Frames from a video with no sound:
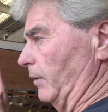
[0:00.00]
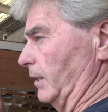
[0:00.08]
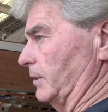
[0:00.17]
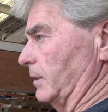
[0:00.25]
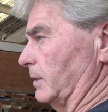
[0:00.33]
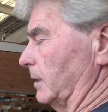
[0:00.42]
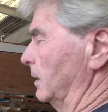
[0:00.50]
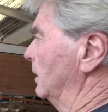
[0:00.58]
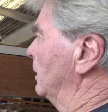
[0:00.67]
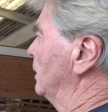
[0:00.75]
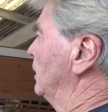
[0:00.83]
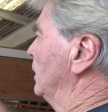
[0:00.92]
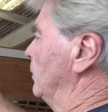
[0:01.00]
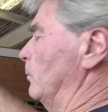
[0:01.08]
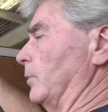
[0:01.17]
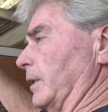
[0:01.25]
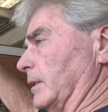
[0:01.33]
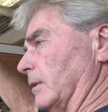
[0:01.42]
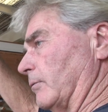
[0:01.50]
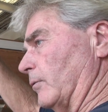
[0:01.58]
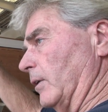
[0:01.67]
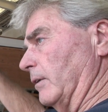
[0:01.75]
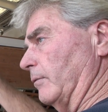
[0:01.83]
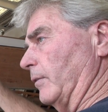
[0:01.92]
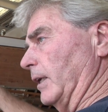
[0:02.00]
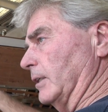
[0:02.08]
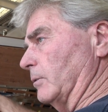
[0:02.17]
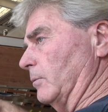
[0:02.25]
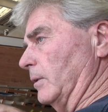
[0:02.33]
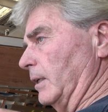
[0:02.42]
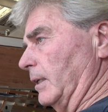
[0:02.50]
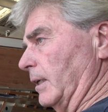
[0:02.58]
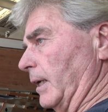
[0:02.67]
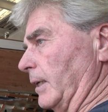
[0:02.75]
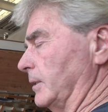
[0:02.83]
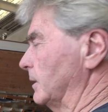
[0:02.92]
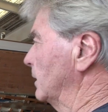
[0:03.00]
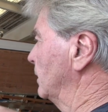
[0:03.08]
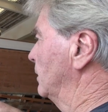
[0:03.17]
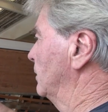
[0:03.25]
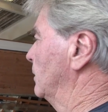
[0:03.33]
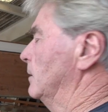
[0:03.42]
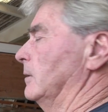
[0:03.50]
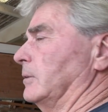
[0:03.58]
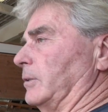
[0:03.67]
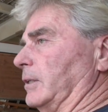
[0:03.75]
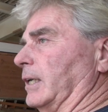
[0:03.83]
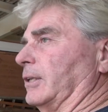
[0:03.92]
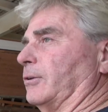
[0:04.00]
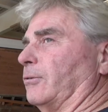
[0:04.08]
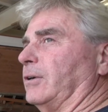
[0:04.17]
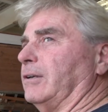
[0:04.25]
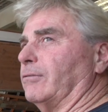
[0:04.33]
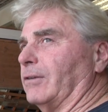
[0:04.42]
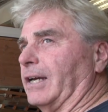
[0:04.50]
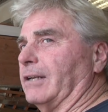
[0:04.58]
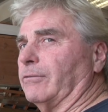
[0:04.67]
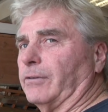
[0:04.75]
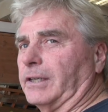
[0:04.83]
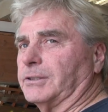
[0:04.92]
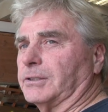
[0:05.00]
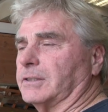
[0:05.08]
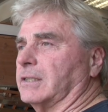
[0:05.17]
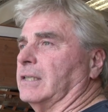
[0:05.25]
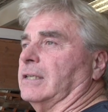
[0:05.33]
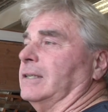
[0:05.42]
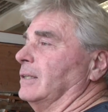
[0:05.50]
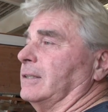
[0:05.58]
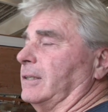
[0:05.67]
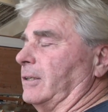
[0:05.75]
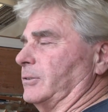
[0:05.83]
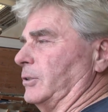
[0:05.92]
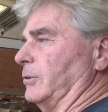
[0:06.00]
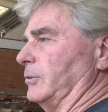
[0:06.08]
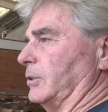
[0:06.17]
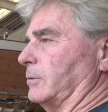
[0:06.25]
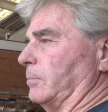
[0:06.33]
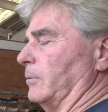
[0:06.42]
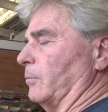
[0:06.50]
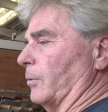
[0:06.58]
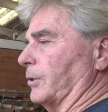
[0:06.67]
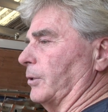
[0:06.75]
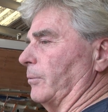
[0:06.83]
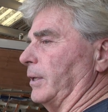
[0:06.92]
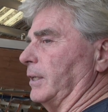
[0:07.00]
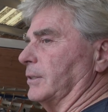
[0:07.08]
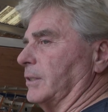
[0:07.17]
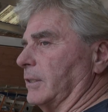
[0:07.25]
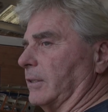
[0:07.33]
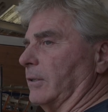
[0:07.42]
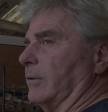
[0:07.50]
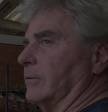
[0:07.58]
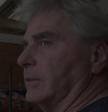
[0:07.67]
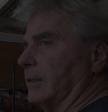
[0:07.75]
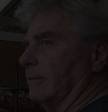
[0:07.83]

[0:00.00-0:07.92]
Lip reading: faces, we'll get the front face really nice. So you got 3 flat faces. Then all you do is just work your radius into those.